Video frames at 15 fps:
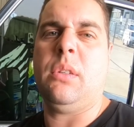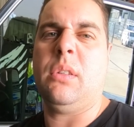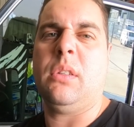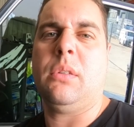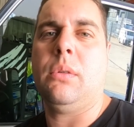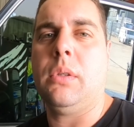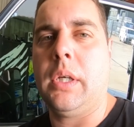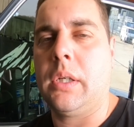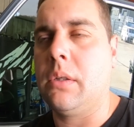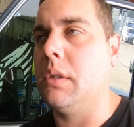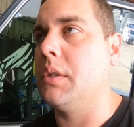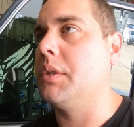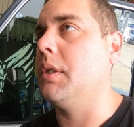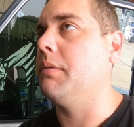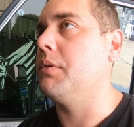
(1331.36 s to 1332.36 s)
unit, all that
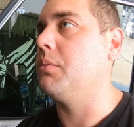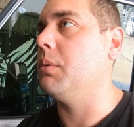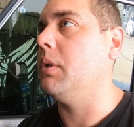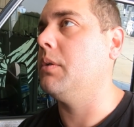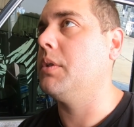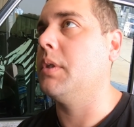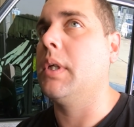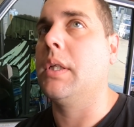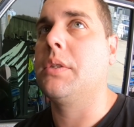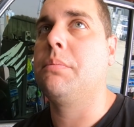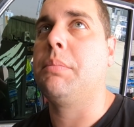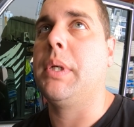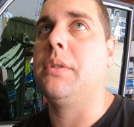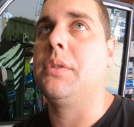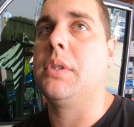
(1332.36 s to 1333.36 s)
kind of stuff as well. So that's
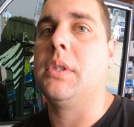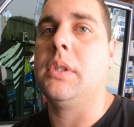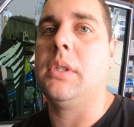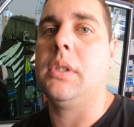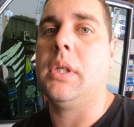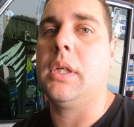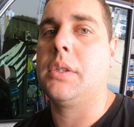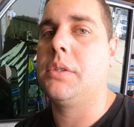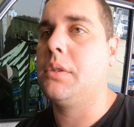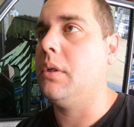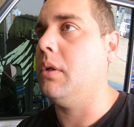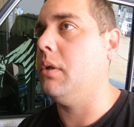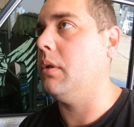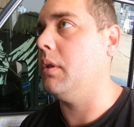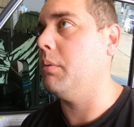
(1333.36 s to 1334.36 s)
basically next
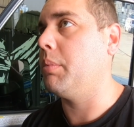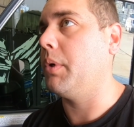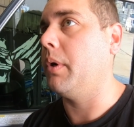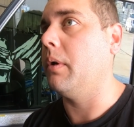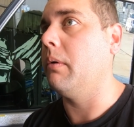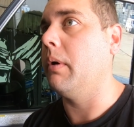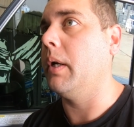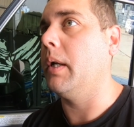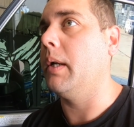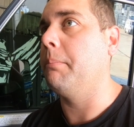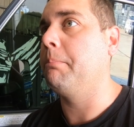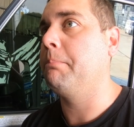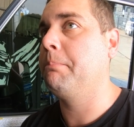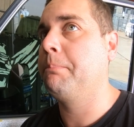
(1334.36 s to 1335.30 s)
on the program.